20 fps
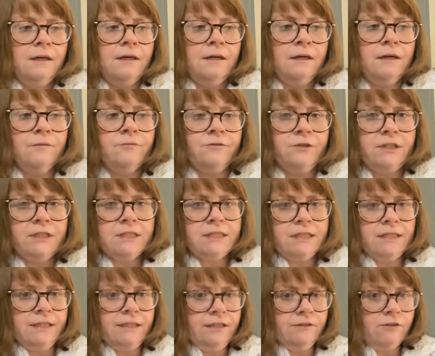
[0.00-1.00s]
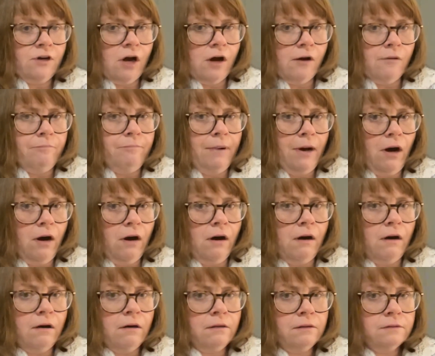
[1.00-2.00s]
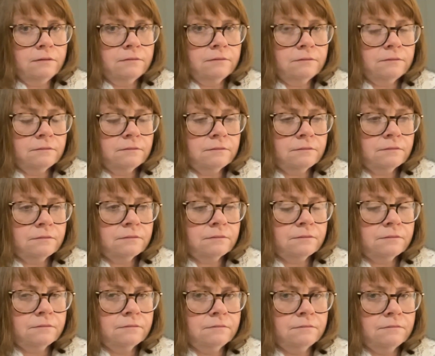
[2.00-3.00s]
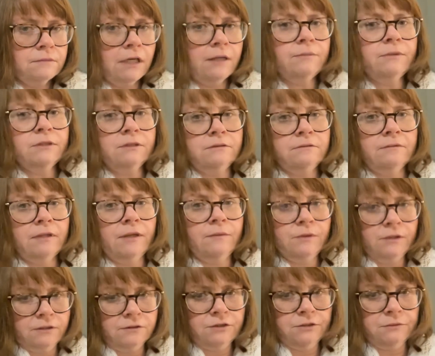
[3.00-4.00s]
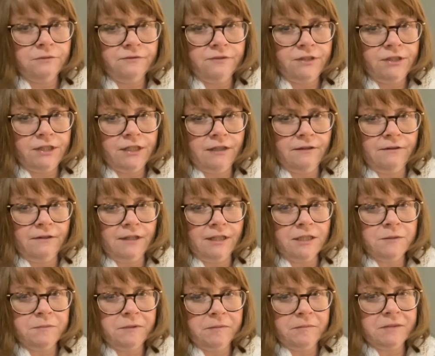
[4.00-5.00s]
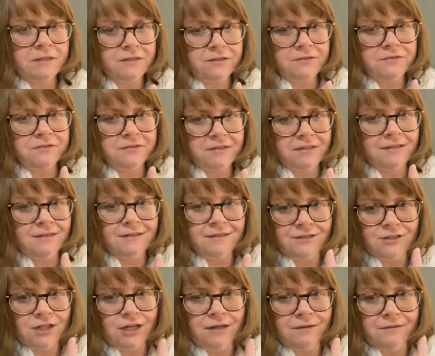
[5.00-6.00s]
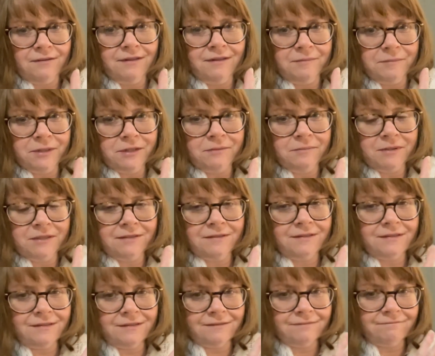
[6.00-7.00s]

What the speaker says: Obviously you've got a bar. I will do a video of this, but my son's in the shower at the moment, so.